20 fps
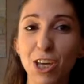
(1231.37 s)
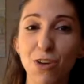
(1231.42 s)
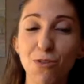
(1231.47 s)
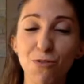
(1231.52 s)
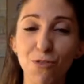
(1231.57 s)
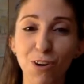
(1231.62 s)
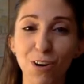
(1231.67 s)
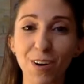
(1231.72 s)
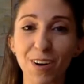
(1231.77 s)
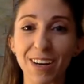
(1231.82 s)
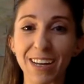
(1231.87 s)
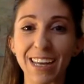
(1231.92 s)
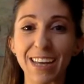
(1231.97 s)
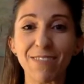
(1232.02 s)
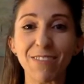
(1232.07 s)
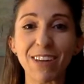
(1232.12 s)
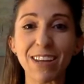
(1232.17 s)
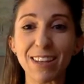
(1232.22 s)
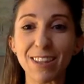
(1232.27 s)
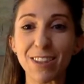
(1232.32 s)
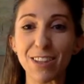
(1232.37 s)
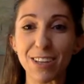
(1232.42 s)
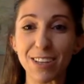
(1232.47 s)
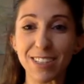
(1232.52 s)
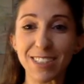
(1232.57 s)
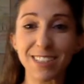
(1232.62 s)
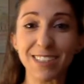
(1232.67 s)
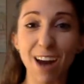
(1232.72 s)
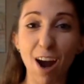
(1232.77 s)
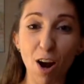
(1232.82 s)
you for giving the
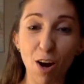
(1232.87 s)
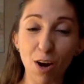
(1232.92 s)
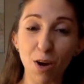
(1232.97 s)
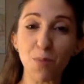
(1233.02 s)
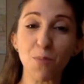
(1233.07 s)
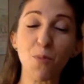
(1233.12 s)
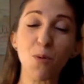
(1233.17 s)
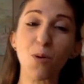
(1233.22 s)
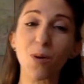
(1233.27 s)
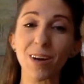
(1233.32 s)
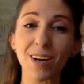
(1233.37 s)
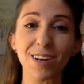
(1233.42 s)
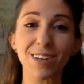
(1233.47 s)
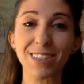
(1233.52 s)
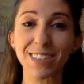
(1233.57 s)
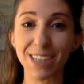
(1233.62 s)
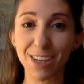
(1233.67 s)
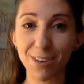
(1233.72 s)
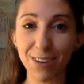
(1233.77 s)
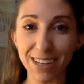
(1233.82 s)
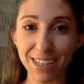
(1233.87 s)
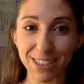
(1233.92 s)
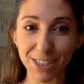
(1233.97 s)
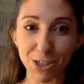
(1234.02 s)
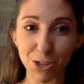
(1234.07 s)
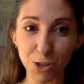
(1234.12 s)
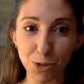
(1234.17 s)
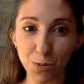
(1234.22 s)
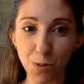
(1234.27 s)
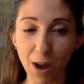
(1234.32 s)
Star and Warrior series
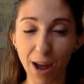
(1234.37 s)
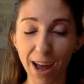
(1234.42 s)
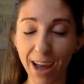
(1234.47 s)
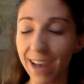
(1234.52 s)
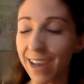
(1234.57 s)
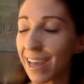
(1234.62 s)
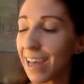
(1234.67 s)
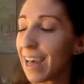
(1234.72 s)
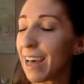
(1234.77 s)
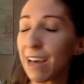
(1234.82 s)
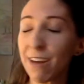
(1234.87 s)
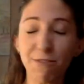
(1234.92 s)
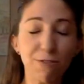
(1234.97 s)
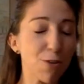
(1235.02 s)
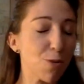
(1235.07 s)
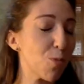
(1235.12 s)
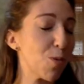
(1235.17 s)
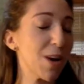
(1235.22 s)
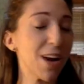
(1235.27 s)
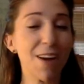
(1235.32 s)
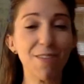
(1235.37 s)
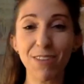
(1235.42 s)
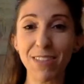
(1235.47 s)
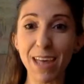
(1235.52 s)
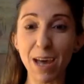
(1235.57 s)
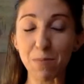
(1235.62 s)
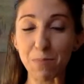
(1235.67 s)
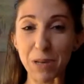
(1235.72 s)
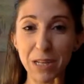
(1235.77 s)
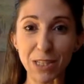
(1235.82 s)
a try for whatever
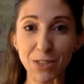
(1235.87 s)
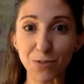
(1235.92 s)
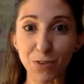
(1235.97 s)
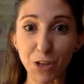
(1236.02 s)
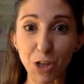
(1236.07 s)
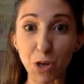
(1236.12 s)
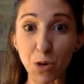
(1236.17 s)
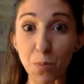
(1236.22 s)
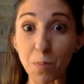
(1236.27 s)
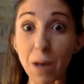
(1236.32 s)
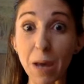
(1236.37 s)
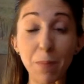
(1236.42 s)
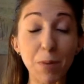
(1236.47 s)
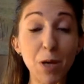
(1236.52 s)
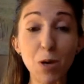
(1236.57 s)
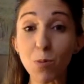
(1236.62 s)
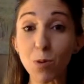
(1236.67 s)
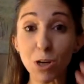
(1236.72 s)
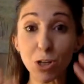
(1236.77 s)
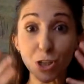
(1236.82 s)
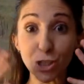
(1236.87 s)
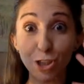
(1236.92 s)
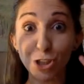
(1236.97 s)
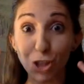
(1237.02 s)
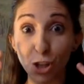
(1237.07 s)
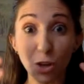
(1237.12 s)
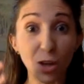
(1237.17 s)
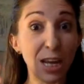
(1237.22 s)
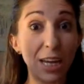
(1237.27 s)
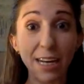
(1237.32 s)
that means for you. Maybe you were just
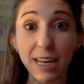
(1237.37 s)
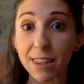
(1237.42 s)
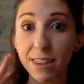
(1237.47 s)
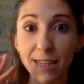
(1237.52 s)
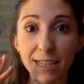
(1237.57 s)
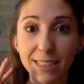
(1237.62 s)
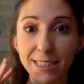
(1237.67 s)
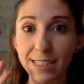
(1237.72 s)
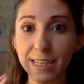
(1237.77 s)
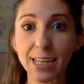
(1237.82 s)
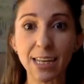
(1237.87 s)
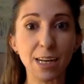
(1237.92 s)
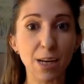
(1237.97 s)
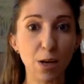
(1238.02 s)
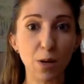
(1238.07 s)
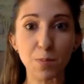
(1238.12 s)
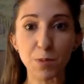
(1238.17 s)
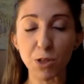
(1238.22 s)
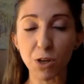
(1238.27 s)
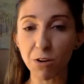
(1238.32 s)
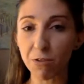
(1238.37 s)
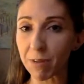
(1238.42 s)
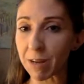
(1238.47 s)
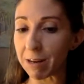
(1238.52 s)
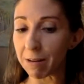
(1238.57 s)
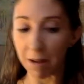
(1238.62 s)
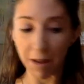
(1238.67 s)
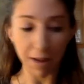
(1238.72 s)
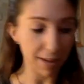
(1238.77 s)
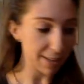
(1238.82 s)
looking and listening and
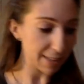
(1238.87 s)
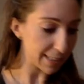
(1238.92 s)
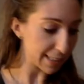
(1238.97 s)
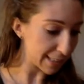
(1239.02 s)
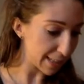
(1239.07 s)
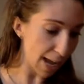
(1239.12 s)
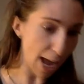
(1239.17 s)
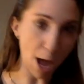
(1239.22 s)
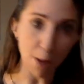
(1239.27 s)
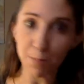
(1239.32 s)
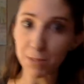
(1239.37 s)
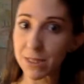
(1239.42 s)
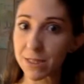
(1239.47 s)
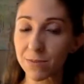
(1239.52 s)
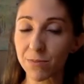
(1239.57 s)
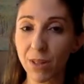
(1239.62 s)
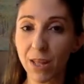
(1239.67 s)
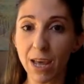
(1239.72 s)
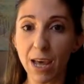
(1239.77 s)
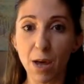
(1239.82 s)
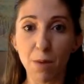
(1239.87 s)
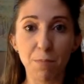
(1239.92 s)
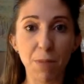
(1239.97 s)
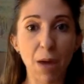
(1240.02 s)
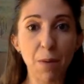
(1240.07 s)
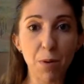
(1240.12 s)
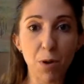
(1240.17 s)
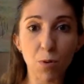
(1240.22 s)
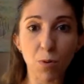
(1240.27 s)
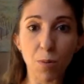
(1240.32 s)
observing. Snaps.
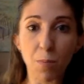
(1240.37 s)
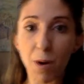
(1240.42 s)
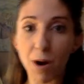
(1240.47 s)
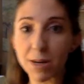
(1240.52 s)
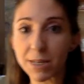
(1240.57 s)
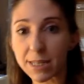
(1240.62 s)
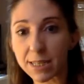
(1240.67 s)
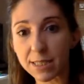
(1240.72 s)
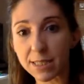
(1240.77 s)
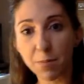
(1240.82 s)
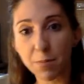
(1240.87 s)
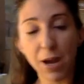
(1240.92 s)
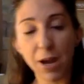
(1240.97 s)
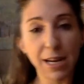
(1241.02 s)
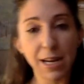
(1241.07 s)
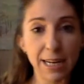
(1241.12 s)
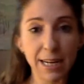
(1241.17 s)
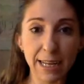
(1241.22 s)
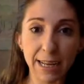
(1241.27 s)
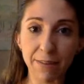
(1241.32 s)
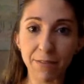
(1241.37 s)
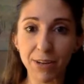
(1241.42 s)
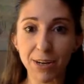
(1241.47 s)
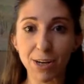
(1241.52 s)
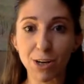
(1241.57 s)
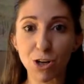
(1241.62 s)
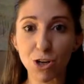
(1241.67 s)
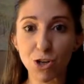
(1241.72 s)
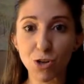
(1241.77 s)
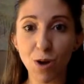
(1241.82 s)
Maybe you were participating and giving
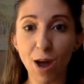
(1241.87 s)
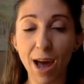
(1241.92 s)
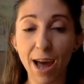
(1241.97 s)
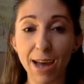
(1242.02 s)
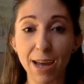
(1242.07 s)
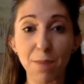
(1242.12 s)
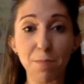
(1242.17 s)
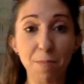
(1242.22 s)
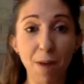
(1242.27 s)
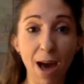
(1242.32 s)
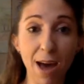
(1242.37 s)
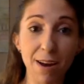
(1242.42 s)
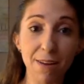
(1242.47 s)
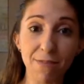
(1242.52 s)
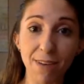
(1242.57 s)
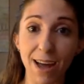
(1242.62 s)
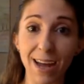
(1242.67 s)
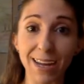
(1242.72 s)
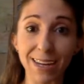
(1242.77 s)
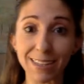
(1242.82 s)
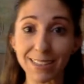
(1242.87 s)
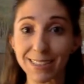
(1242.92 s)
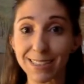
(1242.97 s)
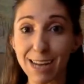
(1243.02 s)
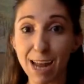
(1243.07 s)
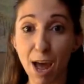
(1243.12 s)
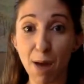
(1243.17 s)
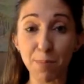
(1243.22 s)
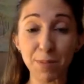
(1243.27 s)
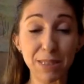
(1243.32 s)
it a try and modifying.
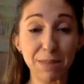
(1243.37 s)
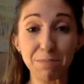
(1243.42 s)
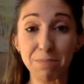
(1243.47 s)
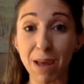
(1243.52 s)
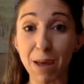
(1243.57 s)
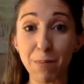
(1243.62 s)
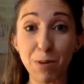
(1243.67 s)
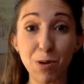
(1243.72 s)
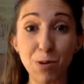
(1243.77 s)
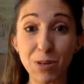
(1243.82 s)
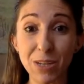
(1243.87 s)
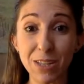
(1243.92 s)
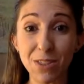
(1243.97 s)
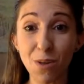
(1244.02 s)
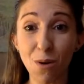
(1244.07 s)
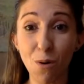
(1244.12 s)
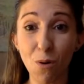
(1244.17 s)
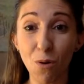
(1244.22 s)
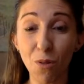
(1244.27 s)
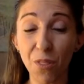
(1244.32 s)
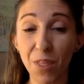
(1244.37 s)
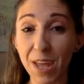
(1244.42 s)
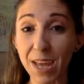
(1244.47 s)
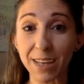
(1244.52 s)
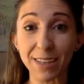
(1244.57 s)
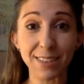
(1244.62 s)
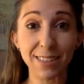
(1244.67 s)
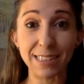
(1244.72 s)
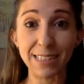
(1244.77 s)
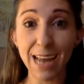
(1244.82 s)
Snaps. Maybe you did the whole
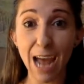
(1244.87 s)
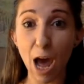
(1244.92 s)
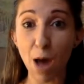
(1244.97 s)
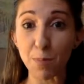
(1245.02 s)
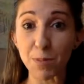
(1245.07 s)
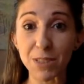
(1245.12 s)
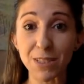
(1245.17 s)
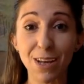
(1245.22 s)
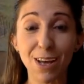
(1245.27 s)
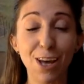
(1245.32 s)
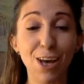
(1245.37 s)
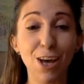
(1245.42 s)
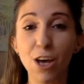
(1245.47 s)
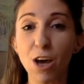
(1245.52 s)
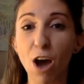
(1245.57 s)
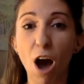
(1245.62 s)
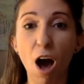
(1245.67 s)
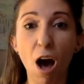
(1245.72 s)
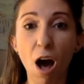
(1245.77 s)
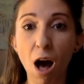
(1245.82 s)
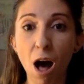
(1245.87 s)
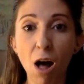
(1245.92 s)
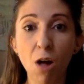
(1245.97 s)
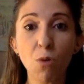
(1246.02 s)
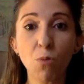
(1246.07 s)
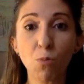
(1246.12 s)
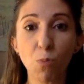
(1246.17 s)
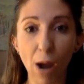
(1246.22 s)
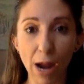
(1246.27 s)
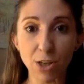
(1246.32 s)
thing. Snaps.
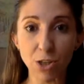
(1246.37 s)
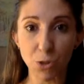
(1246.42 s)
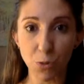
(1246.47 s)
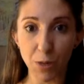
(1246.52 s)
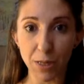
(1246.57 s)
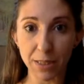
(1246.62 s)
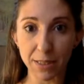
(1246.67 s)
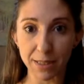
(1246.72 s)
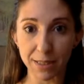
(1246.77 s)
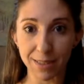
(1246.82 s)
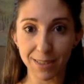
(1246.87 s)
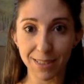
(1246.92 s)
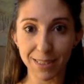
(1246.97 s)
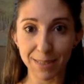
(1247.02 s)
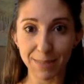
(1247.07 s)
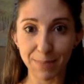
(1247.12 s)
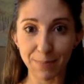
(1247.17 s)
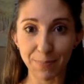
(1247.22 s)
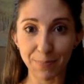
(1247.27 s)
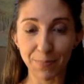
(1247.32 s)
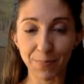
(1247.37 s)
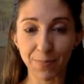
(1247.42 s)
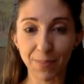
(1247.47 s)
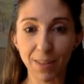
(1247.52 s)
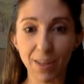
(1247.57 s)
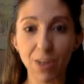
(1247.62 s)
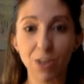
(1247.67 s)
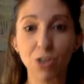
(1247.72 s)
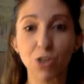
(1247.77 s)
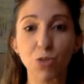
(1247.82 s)
All right choices.
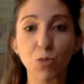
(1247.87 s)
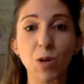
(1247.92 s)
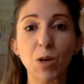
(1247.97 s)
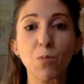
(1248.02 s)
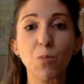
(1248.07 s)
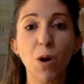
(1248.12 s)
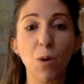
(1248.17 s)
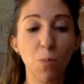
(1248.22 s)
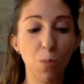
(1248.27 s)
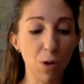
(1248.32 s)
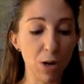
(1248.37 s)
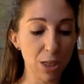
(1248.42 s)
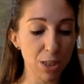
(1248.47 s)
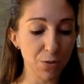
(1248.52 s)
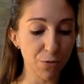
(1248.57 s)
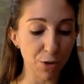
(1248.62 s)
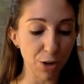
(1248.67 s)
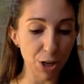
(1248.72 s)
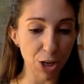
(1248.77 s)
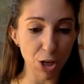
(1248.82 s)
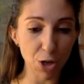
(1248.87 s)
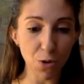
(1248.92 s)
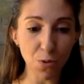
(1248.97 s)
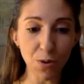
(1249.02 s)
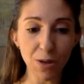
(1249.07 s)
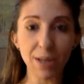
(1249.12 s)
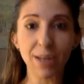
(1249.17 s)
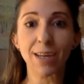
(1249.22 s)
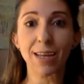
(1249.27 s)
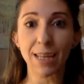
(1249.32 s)
Doing what works for
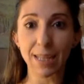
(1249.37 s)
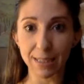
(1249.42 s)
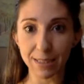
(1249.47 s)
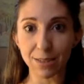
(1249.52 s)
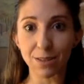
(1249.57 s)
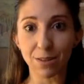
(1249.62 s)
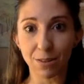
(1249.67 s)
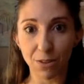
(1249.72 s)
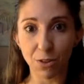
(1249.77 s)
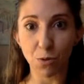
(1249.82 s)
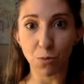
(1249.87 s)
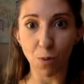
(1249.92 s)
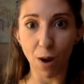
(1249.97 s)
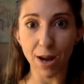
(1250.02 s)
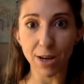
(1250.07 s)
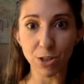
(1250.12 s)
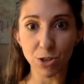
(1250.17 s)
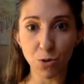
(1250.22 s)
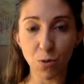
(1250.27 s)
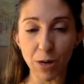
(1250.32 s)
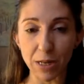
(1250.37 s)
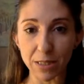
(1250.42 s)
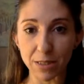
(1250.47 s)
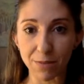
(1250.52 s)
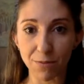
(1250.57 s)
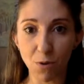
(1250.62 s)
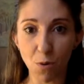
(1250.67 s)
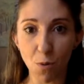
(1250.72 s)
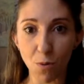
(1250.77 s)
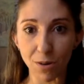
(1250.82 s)
you is the right choice,
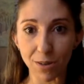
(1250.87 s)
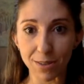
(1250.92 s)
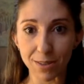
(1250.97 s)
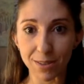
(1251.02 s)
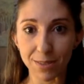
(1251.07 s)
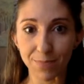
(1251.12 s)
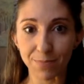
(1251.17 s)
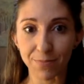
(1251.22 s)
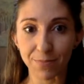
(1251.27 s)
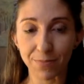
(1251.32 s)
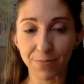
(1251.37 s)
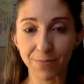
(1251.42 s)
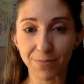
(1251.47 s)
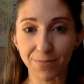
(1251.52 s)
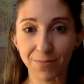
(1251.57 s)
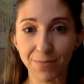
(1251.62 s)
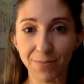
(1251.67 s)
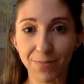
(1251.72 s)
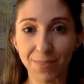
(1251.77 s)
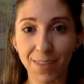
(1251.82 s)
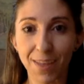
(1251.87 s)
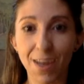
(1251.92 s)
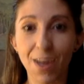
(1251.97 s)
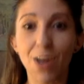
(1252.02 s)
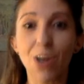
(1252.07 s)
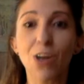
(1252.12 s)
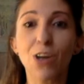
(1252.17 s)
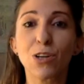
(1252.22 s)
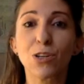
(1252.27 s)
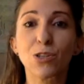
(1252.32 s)
of course.
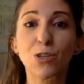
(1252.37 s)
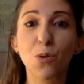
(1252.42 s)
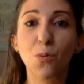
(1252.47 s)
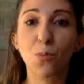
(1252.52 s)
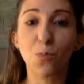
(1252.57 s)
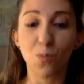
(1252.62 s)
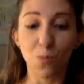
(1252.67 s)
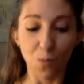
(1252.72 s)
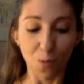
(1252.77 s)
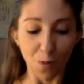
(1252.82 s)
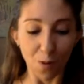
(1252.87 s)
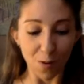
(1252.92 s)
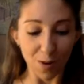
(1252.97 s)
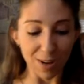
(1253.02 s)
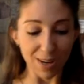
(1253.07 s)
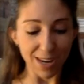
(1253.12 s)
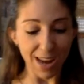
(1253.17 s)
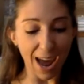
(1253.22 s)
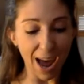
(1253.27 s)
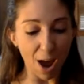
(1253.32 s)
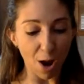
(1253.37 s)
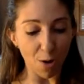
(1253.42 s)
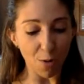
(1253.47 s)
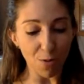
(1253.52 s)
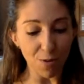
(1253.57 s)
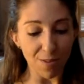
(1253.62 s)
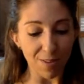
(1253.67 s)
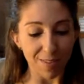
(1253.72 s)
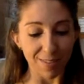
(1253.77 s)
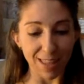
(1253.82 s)
So
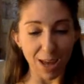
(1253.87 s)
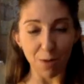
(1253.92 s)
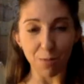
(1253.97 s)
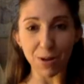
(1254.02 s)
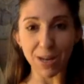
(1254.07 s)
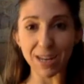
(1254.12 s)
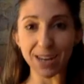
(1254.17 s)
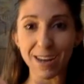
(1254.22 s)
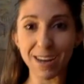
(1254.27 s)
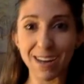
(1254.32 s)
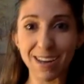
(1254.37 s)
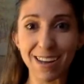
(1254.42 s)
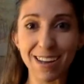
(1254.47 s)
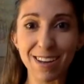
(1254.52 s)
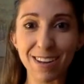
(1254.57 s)
now that we